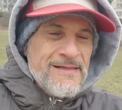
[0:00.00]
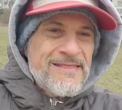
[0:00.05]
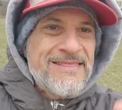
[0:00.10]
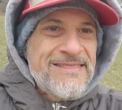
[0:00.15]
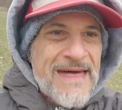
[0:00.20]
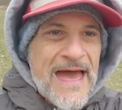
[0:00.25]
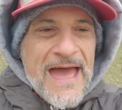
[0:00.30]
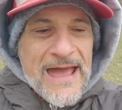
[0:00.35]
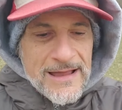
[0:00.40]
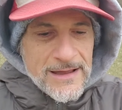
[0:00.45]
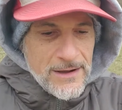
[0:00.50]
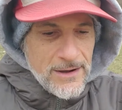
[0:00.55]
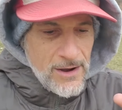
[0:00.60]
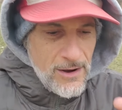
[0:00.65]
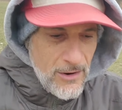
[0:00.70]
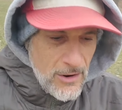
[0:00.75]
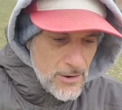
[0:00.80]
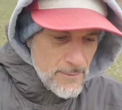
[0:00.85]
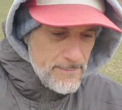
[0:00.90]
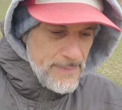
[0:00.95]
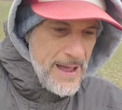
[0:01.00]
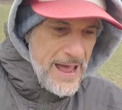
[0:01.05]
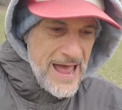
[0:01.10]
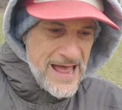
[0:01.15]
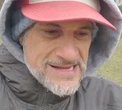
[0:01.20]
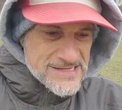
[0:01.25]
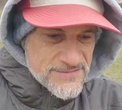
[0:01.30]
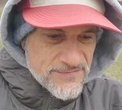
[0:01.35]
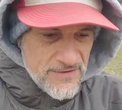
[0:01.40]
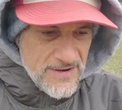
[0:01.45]
thank our
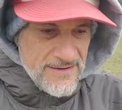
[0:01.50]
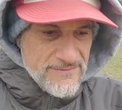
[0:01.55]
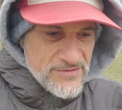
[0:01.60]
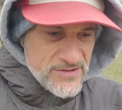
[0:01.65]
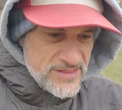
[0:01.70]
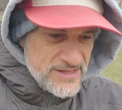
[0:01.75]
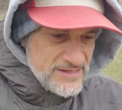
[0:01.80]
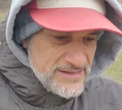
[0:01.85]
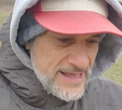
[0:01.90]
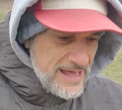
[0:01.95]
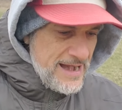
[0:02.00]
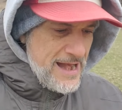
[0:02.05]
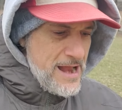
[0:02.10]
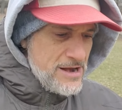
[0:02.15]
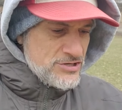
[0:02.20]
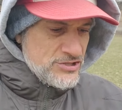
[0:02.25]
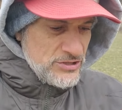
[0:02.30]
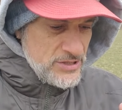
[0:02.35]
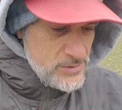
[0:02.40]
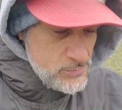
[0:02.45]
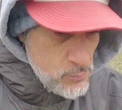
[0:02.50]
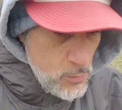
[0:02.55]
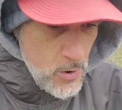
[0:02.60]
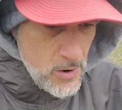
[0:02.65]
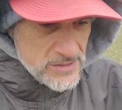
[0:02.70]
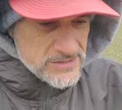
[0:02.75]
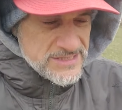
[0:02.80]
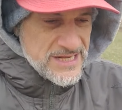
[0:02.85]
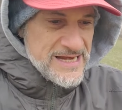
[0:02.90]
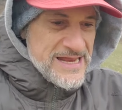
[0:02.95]
past for everything that actually
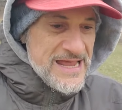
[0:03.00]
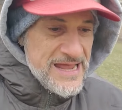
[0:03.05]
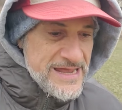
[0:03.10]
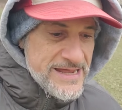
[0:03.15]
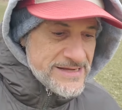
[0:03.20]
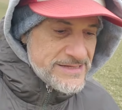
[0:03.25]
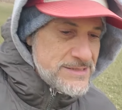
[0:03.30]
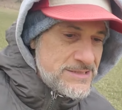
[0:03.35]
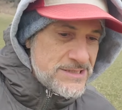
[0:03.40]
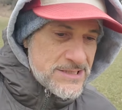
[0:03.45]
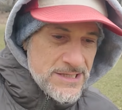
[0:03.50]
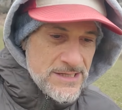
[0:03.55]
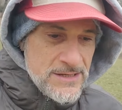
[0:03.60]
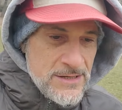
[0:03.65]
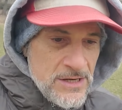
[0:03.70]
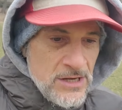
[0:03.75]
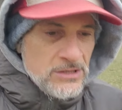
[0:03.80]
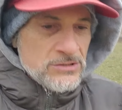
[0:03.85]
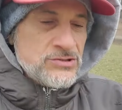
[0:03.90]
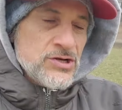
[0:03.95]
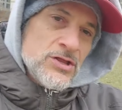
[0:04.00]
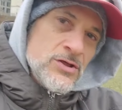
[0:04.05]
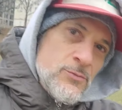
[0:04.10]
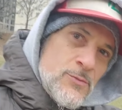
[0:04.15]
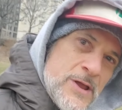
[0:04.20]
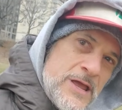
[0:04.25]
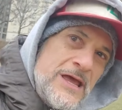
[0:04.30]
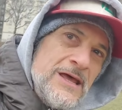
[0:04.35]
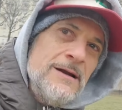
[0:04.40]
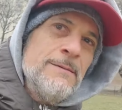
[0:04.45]
was and is so that
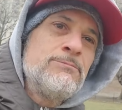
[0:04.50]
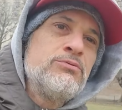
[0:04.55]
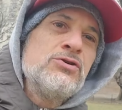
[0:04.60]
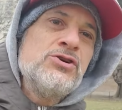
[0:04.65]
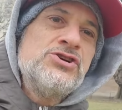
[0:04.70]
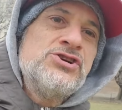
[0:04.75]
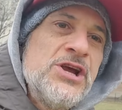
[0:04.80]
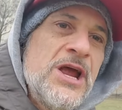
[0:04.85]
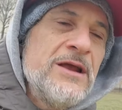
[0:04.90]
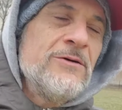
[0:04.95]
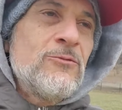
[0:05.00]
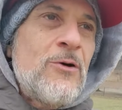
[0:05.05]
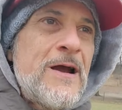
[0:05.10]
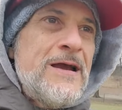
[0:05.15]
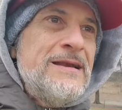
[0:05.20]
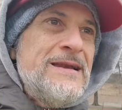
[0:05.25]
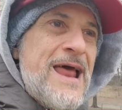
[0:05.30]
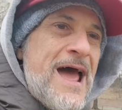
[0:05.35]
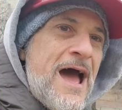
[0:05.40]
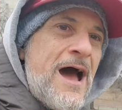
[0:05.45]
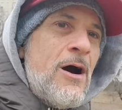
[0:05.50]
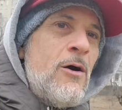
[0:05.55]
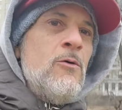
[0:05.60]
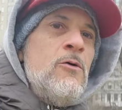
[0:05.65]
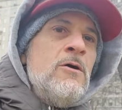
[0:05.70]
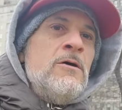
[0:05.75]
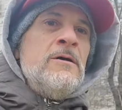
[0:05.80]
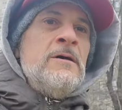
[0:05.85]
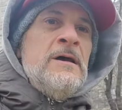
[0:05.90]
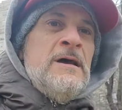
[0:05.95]
we can appreciate right now,
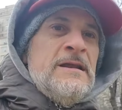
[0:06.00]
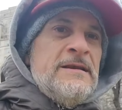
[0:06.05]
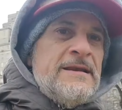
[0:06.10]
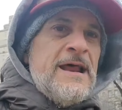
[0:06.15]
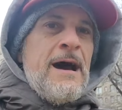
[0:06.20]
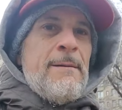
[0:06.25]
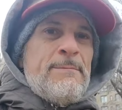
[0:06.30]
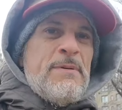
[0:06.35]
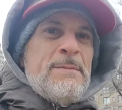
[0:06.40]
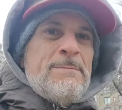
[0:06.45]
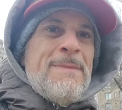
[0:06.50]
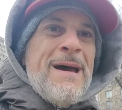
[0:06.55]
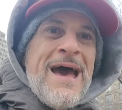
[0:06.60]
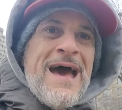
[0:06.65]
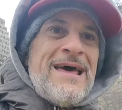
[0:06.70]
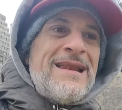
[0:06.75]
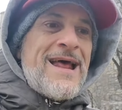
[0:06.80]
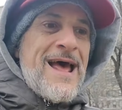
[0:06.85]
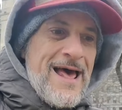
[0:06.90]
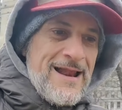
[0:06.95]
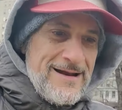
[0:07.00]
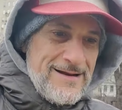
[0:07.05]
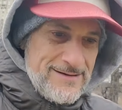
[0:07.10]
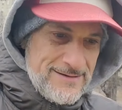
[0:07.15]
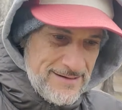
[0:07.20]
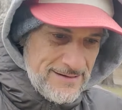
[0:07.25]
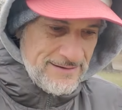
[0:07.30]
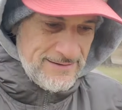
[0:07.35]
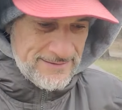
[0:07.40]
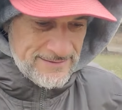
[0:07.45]
not be mad at it,
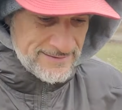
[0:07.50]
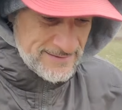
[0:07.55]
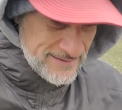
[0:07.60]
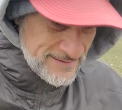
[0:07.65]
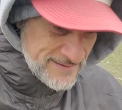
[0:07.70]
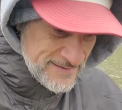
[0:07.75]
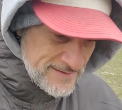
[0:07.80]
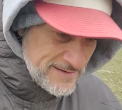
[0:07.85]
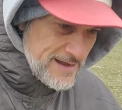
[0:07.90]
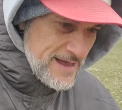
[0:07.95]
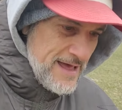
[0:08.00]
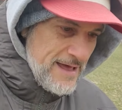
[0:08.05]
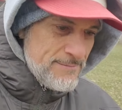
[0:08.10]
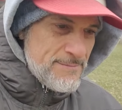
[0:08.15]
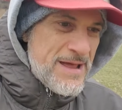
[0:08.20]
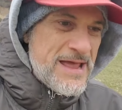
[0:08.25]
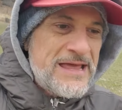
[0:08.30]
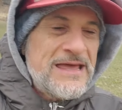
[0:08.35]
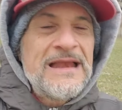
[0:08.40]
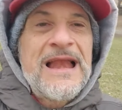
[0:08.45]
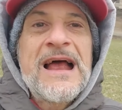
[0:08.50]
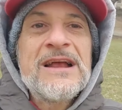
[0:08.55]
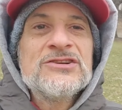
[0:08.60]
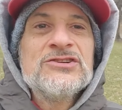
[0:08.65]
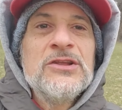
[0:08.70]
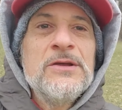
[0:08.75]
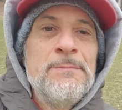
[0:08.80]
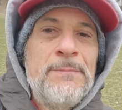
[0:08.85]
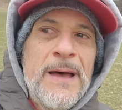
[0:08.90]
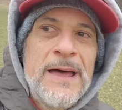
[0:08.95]
and make it
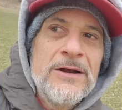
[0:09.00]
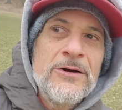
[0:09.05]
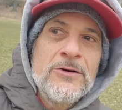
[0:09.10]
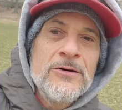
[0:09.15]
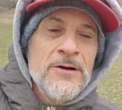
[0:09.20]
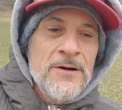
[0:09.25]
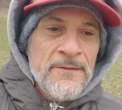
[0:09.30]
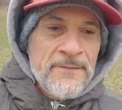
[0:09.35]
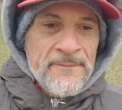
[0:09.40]
actually better.